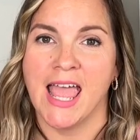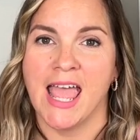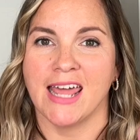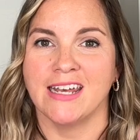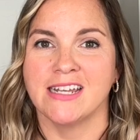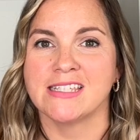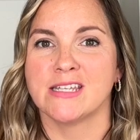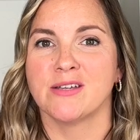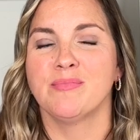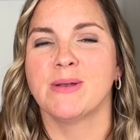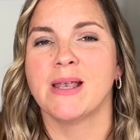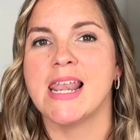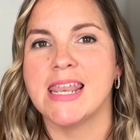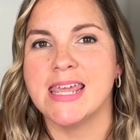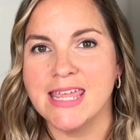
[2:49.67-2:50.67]
And it's the
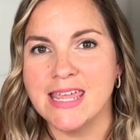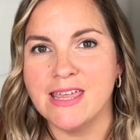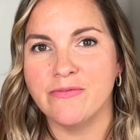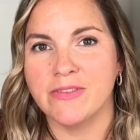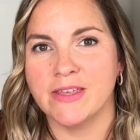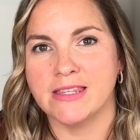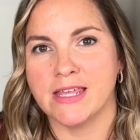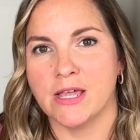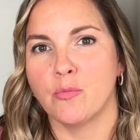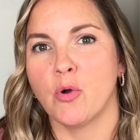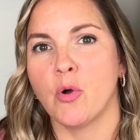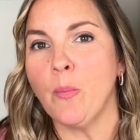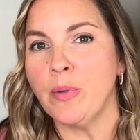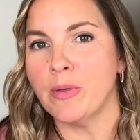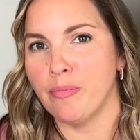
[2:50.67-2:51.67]
belief that they
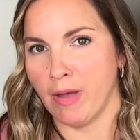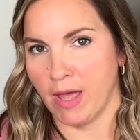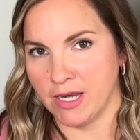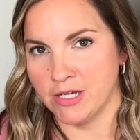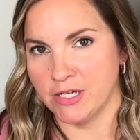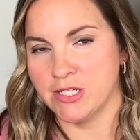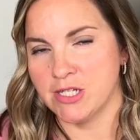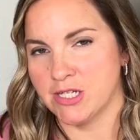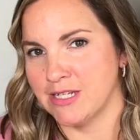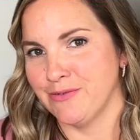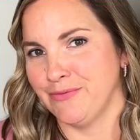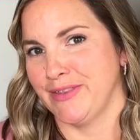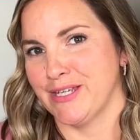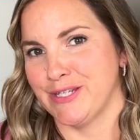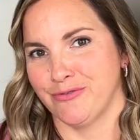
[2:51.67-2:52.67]
won't be punished
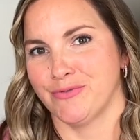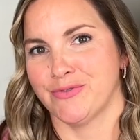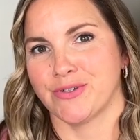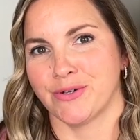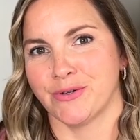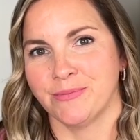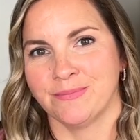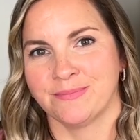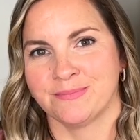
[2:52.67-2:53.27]
if they do so.